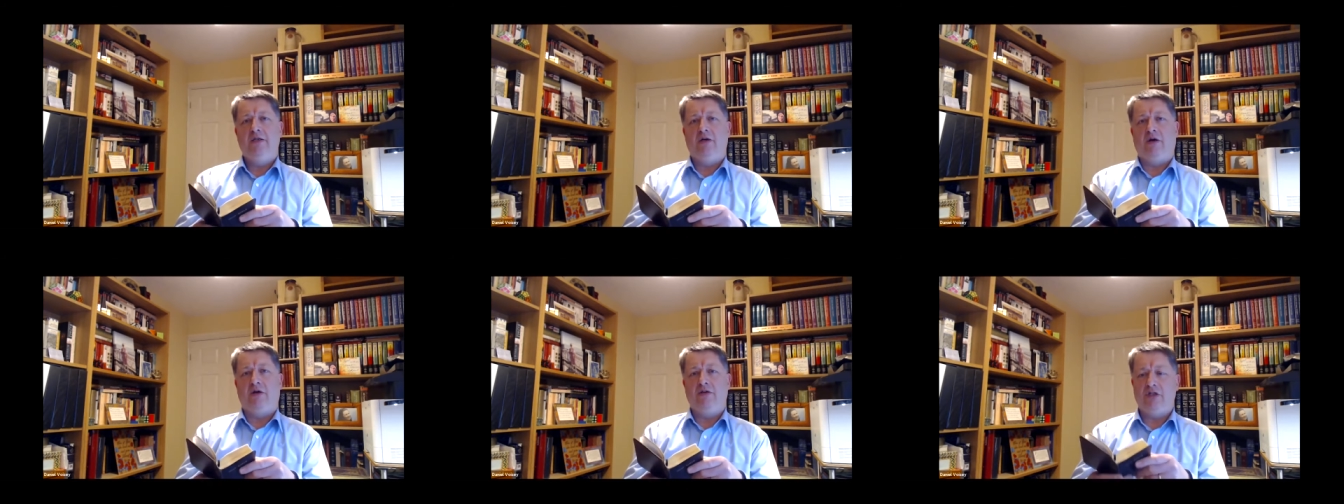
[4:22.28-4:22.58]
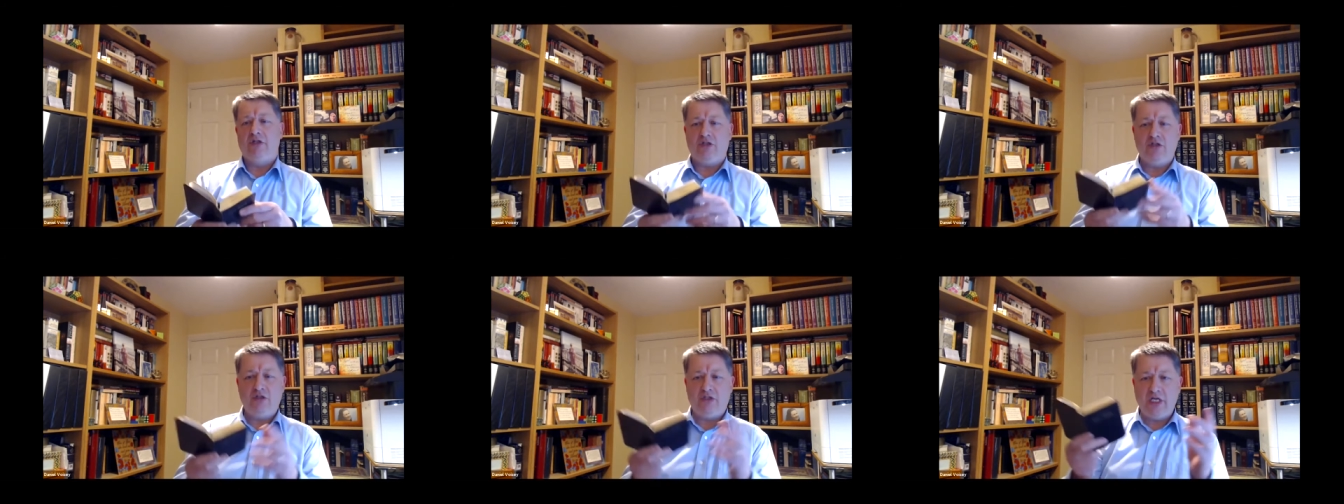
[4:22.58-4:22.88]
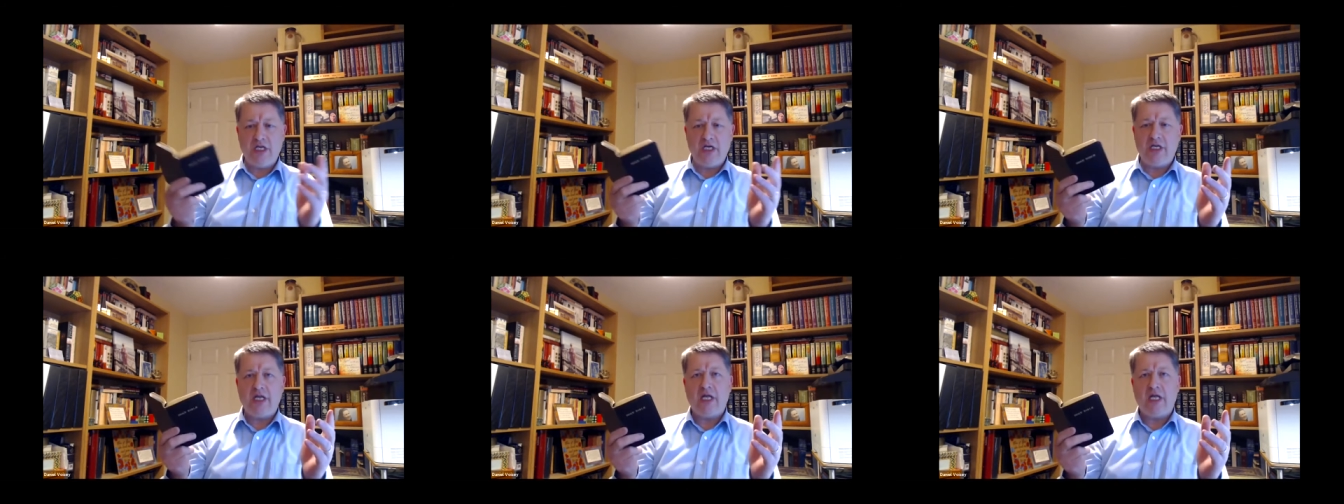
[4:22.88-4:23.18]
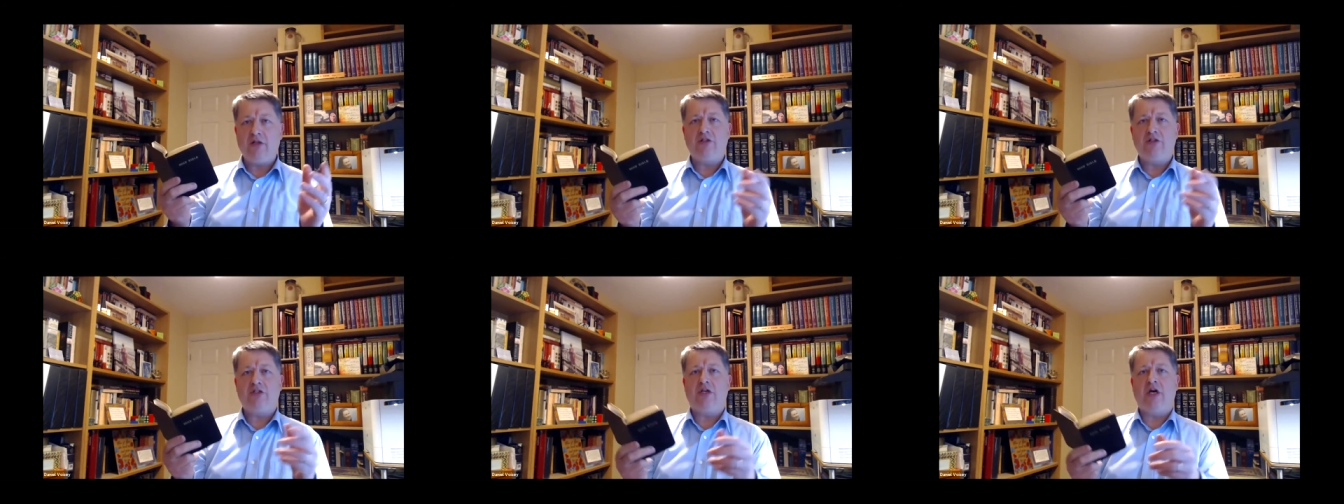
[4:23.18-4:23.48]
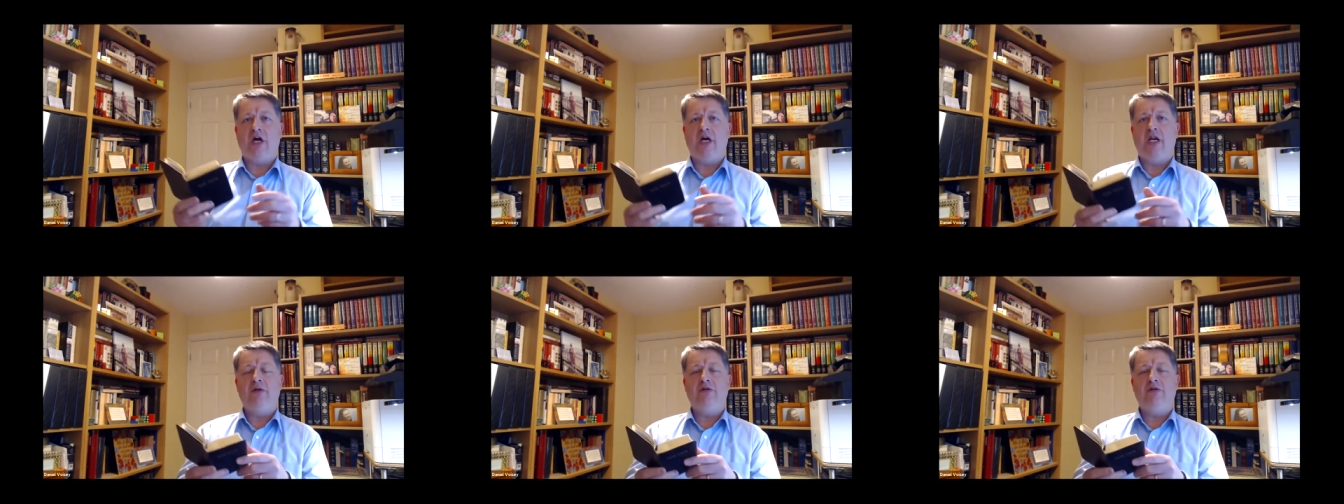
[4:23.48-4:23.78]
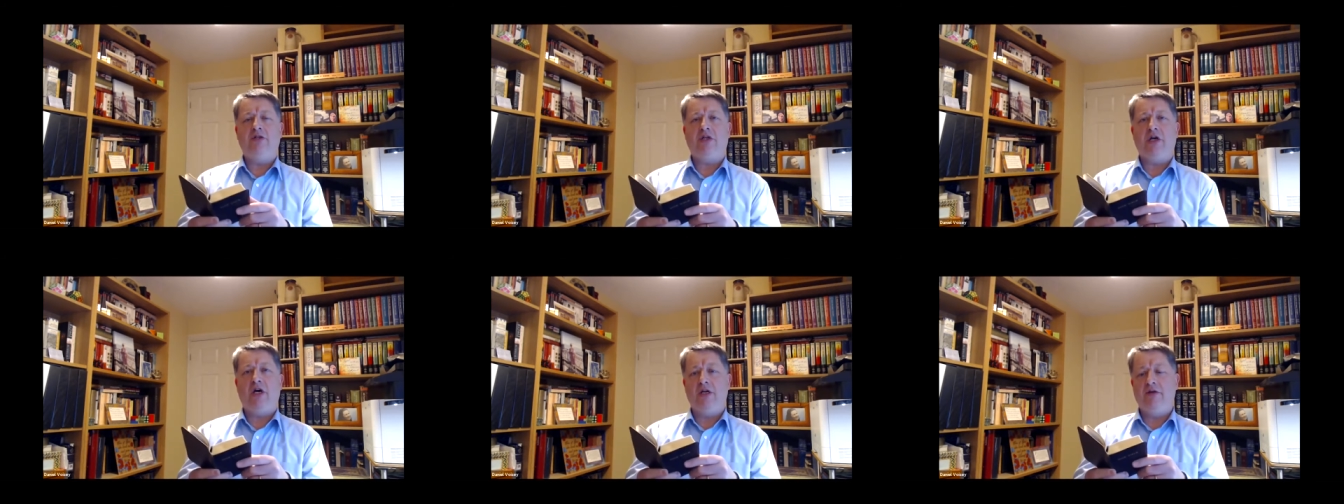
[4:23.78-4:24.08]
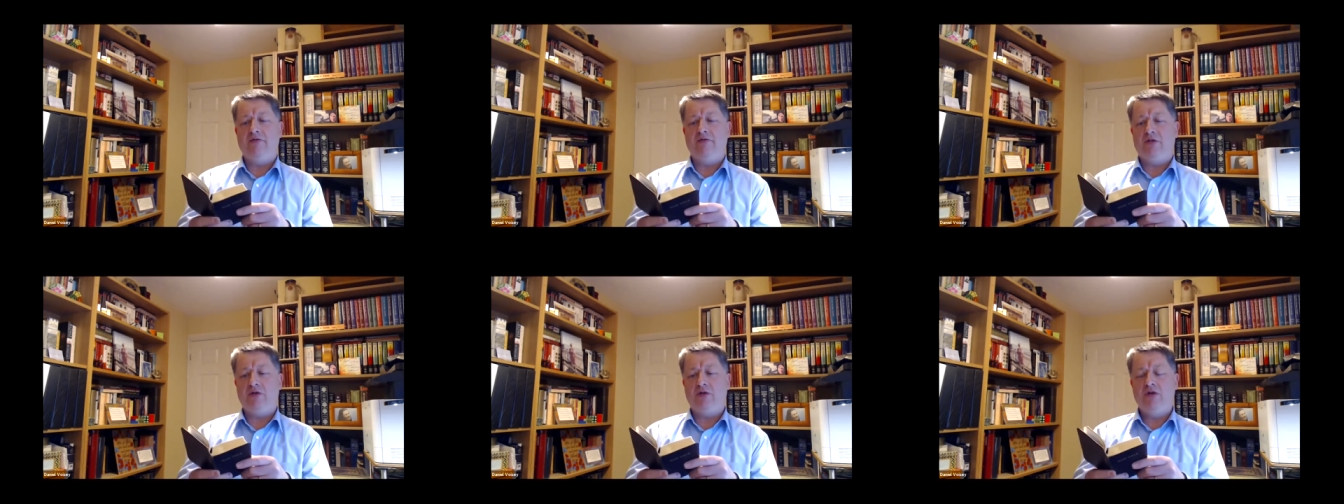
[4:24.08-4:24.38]
on the Judean hillside outside
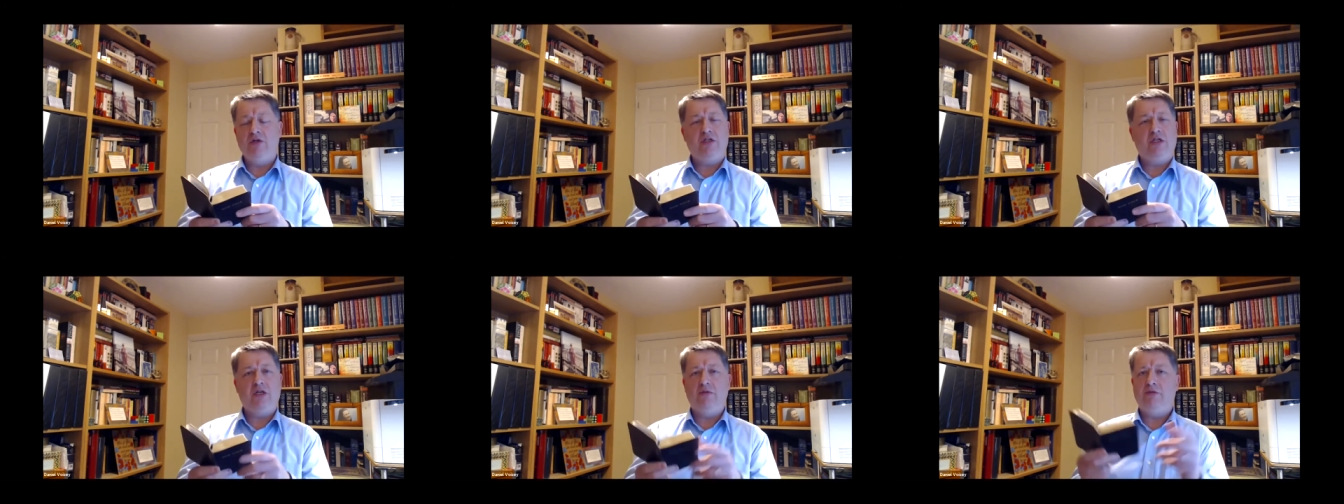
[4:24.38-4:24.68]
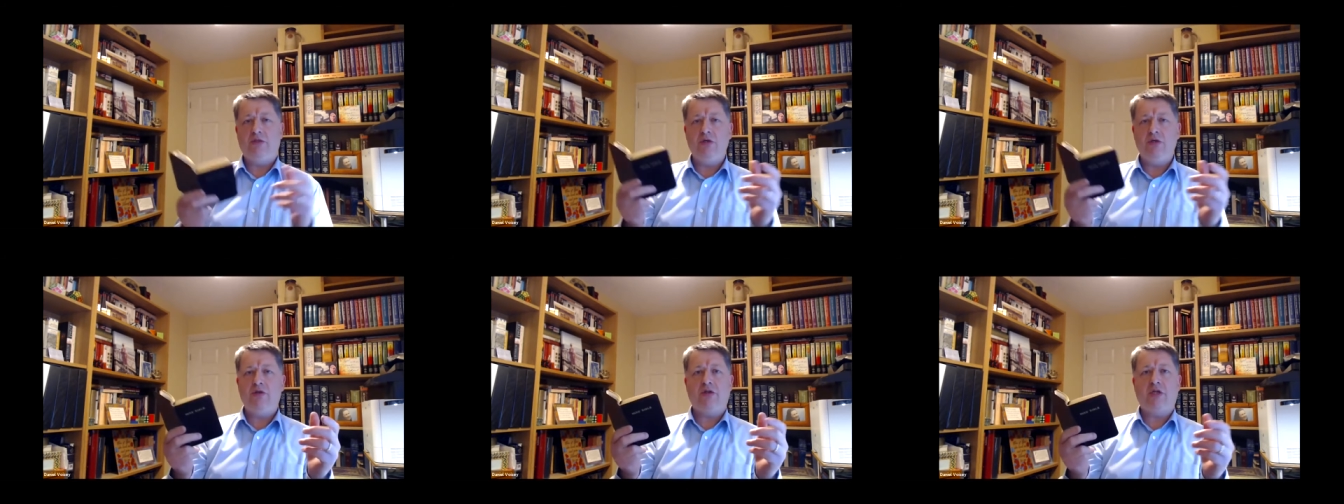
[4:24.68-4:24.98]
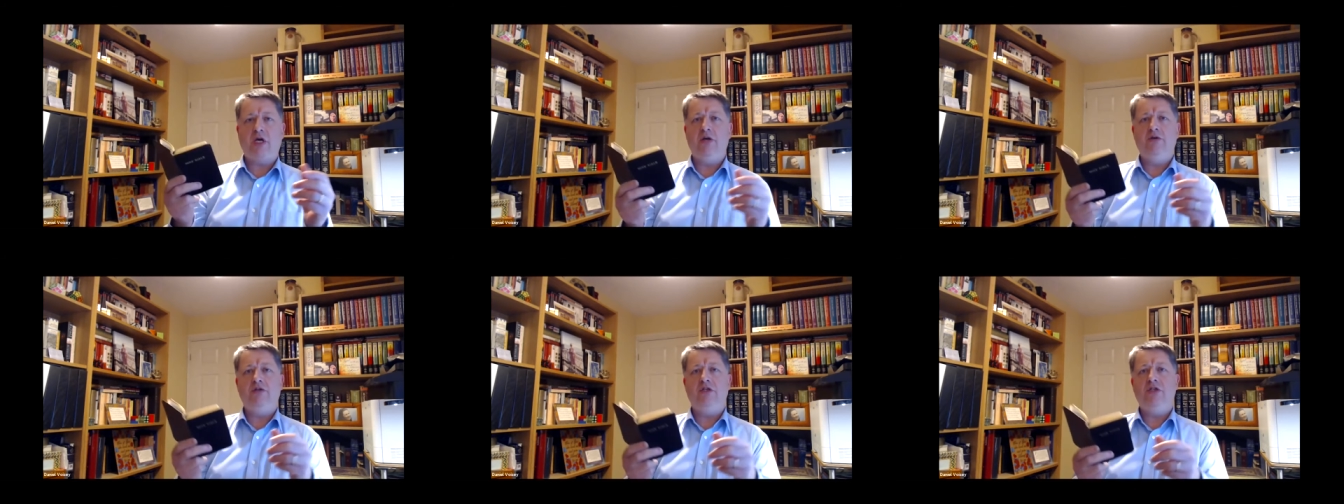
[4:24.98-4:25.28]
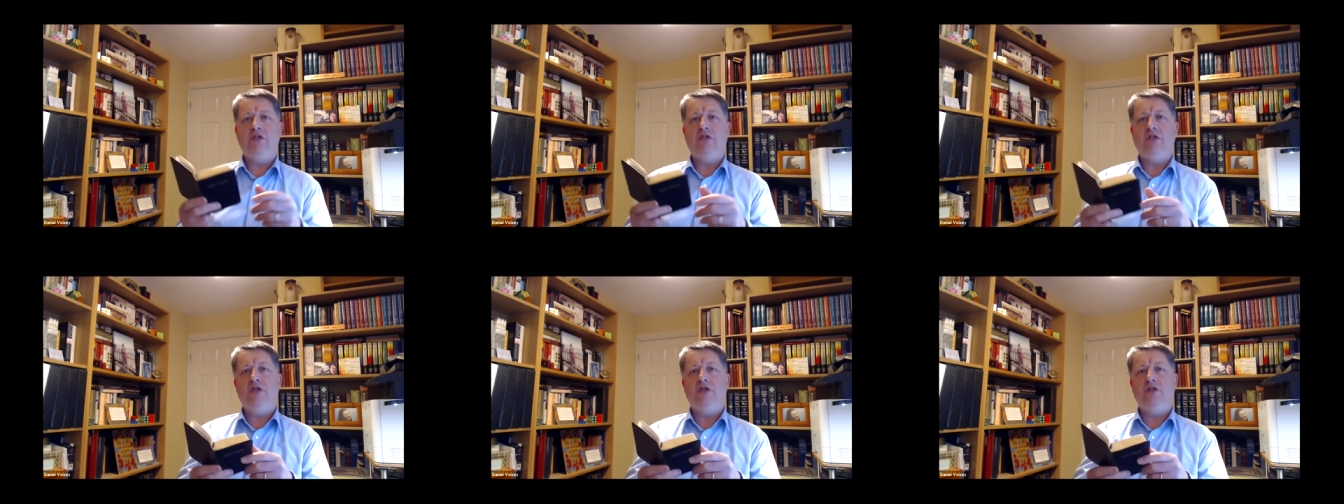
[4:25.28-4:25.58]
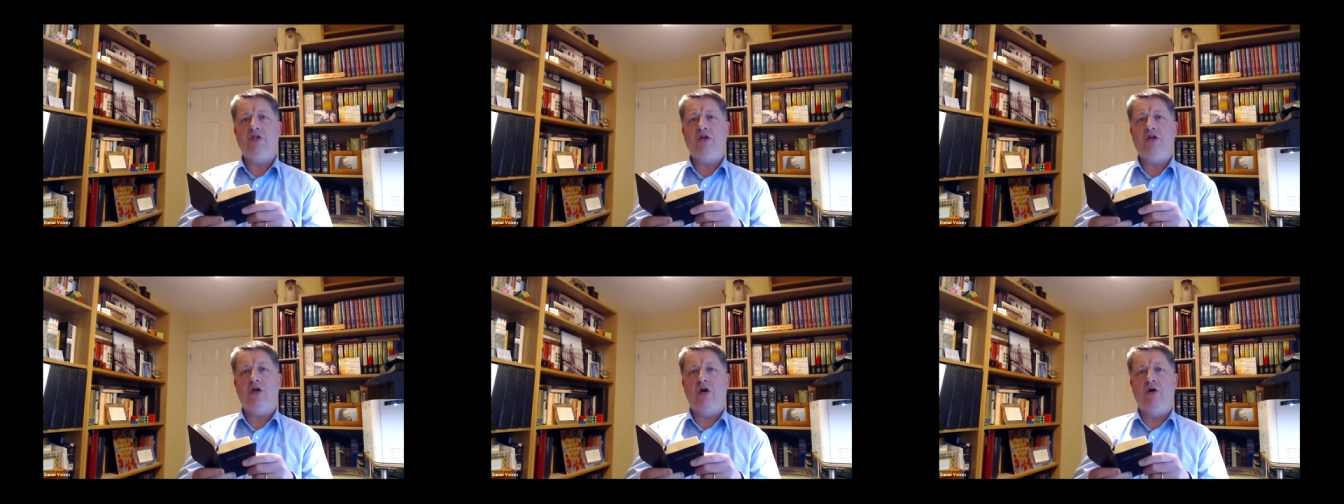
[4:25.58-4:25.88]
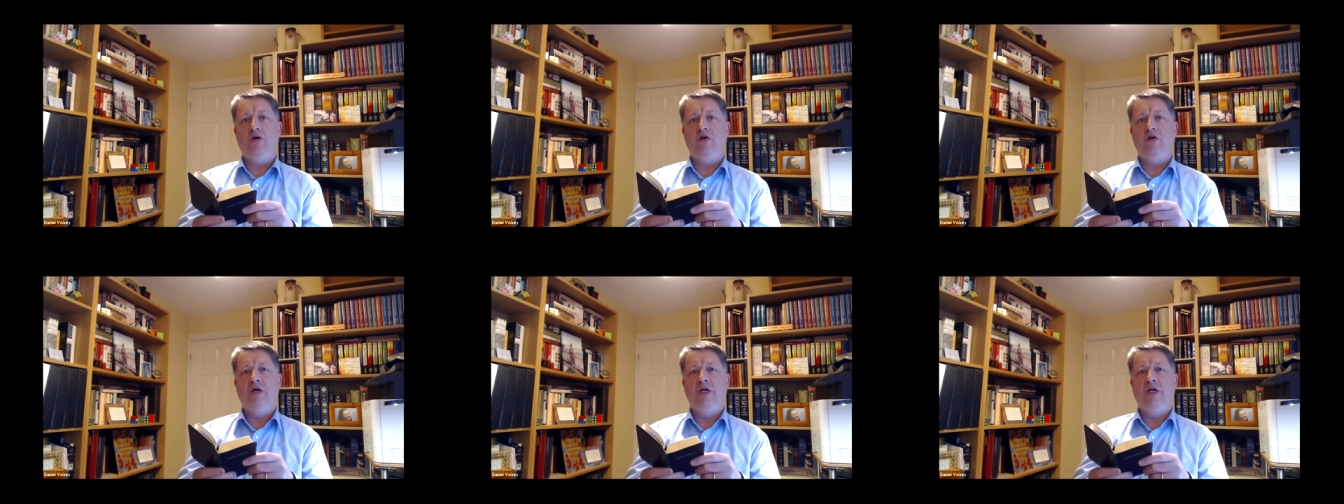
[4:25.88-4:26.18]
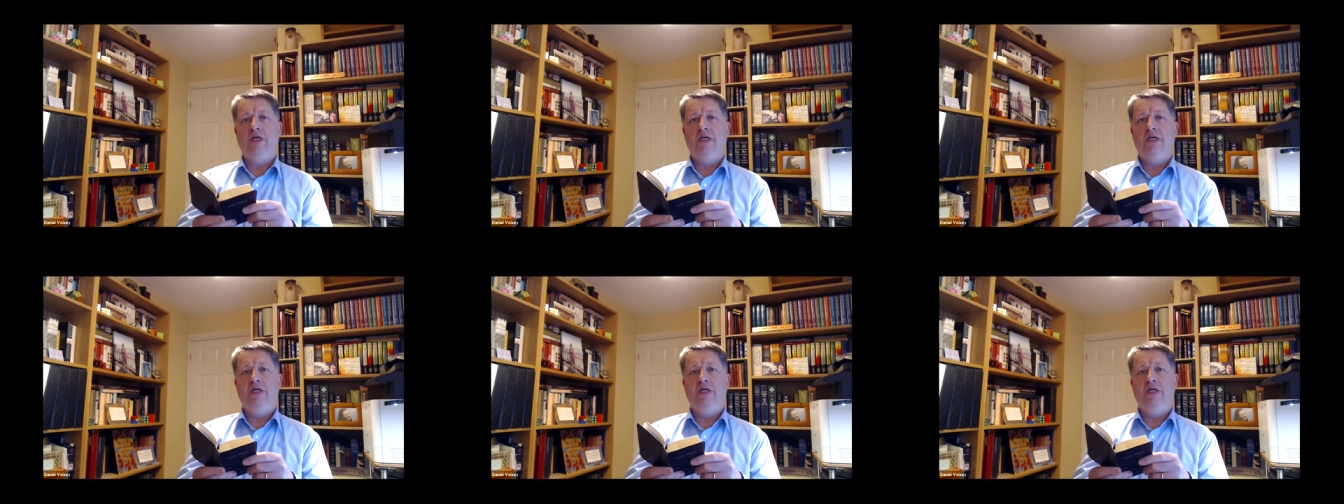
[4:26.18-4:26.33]
of Jerusalem 2,000 years ago